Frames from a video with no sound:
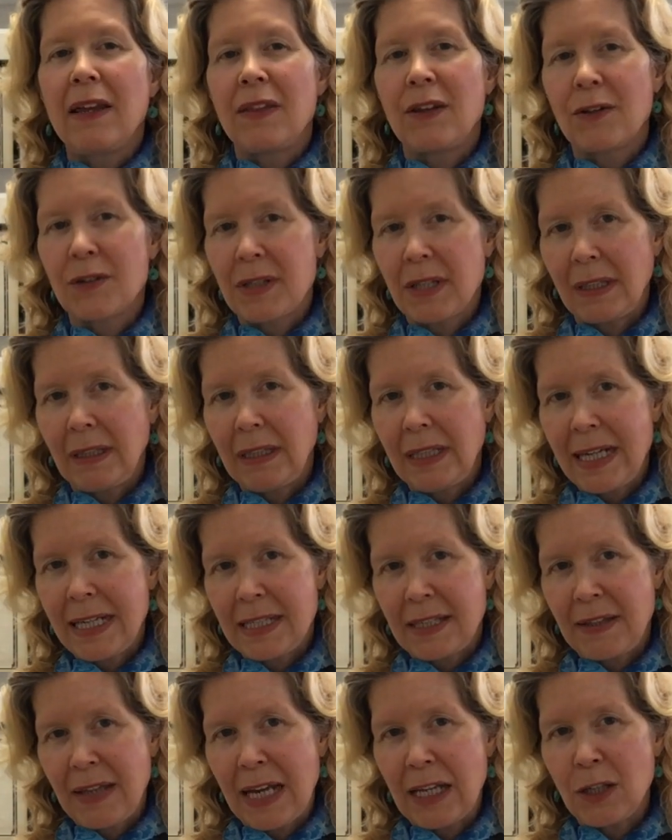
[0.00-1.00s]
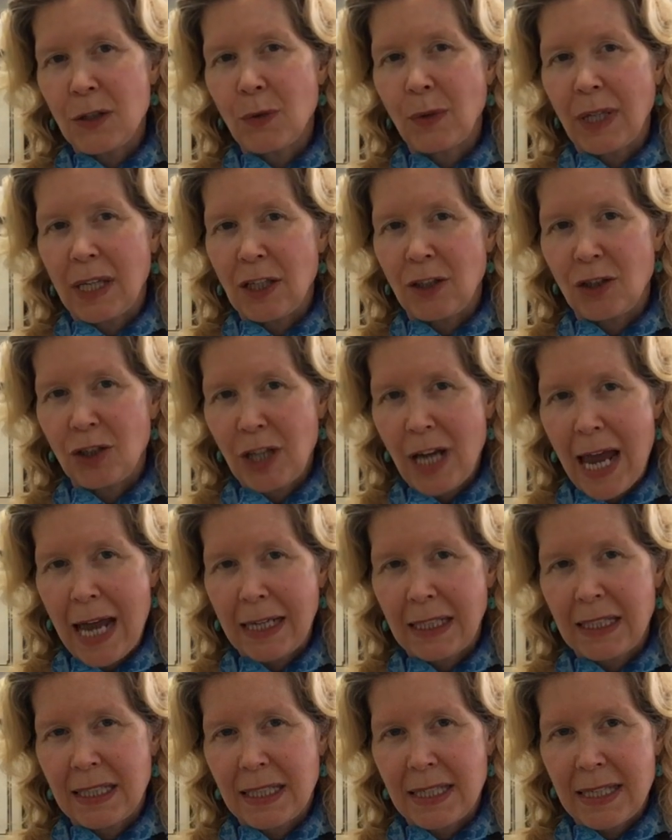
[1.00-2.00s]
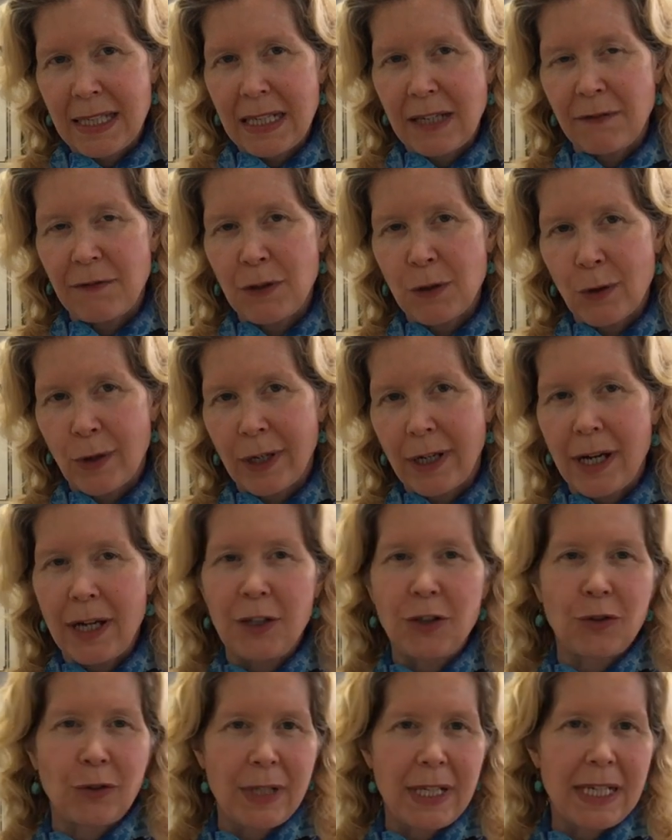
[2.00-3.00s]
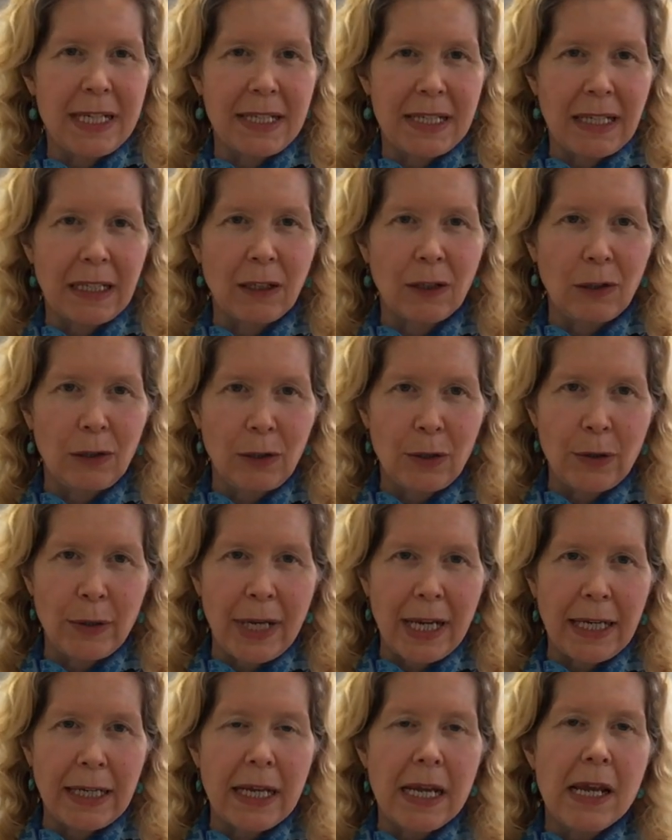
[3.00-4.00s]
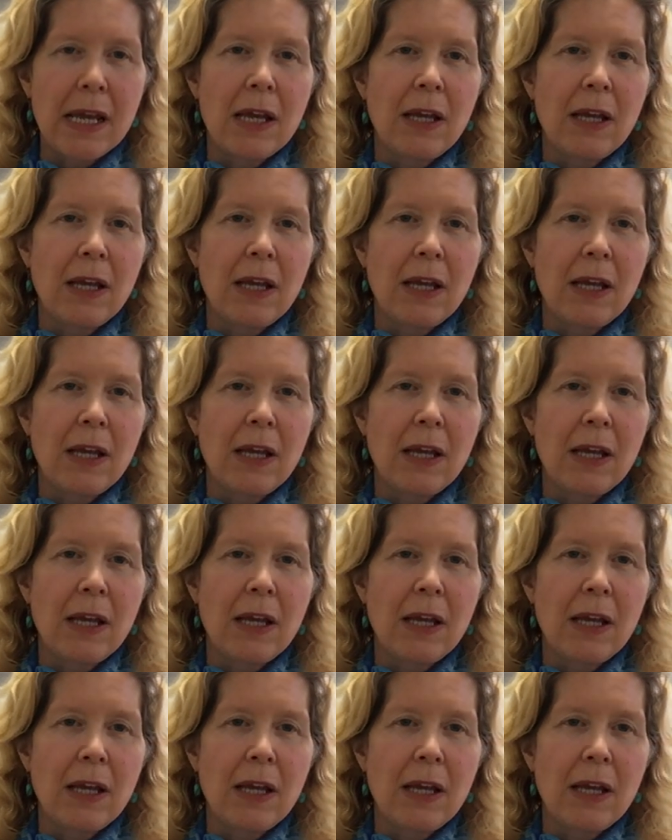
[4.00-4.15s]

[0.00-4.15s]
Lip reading: There's a list that you can check to see if your country is included.